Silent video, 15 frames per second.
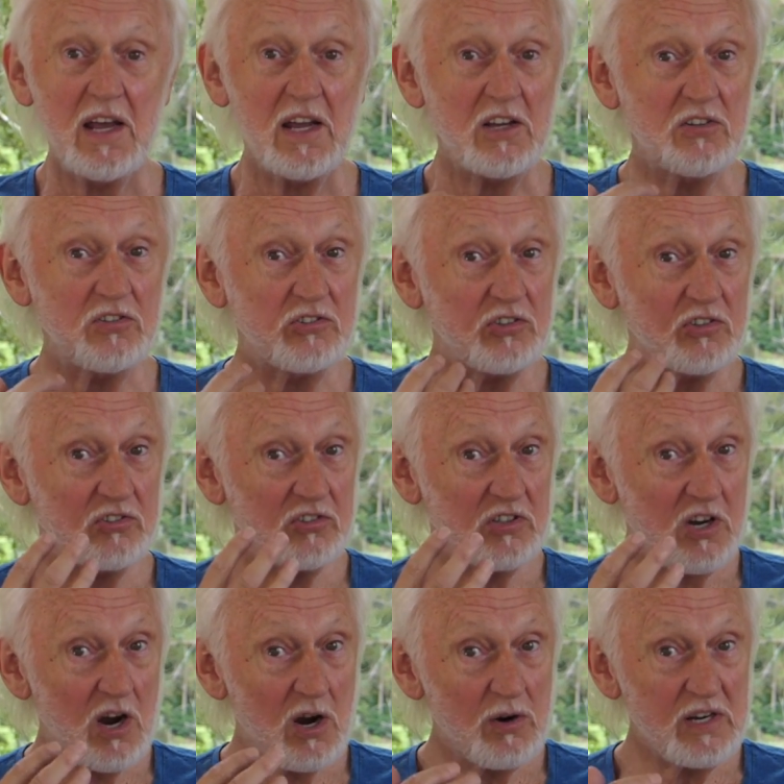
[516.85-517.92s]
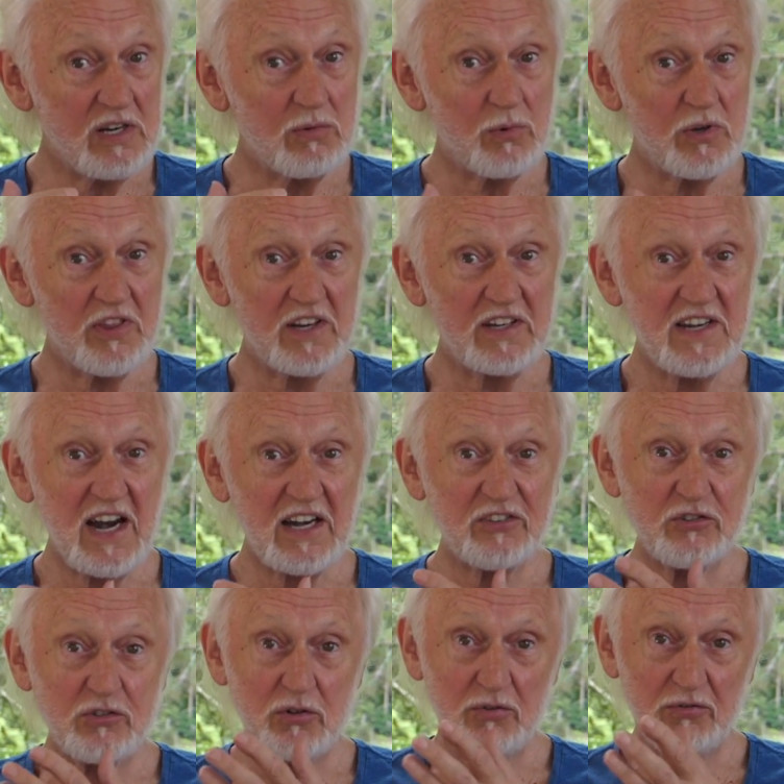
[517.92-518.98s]
is just going with a
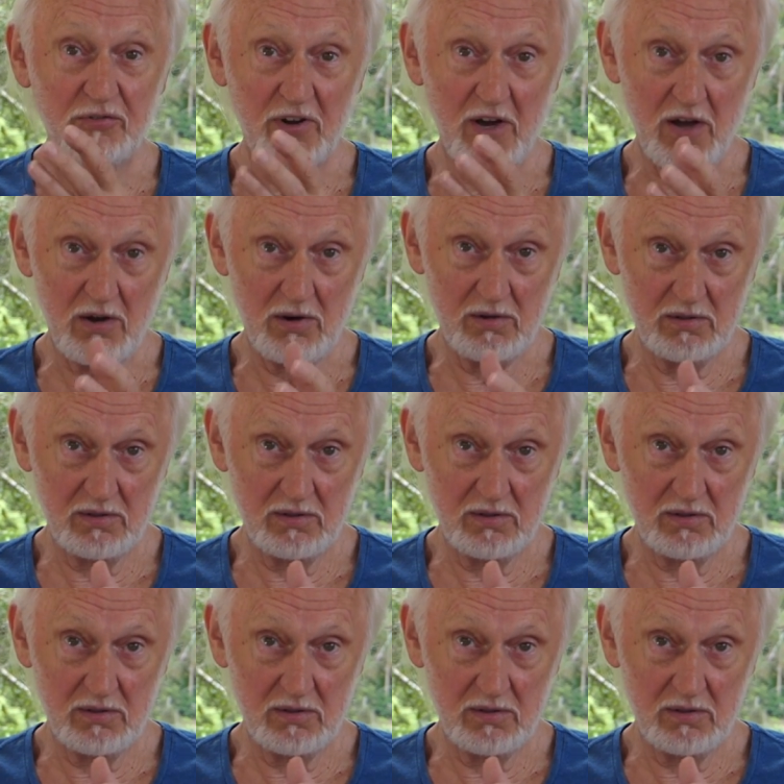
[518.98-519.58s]
natural flow,